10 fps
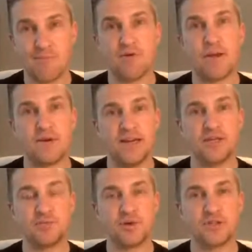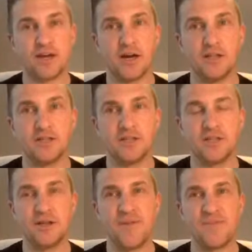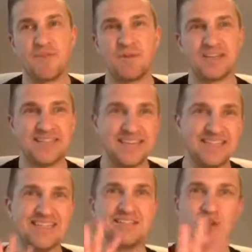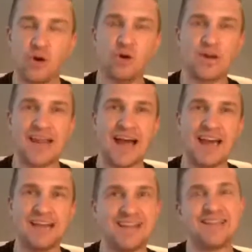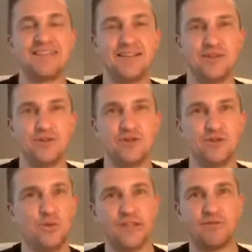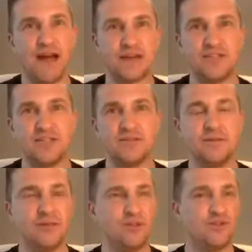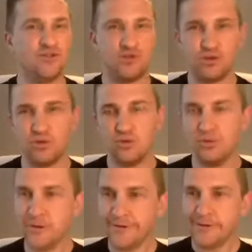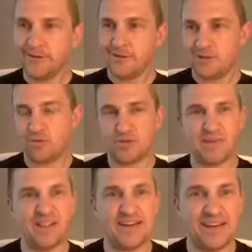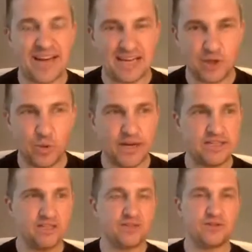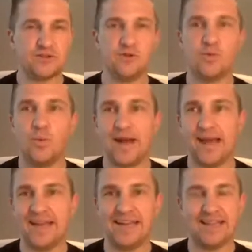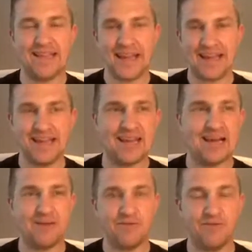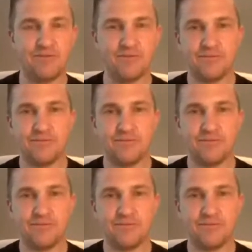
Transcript: a Premier League sports psychologist, but essentially it's online and that's it. There's no interaction. There's no suppose ability to ask questions. There's no way to get any kind of,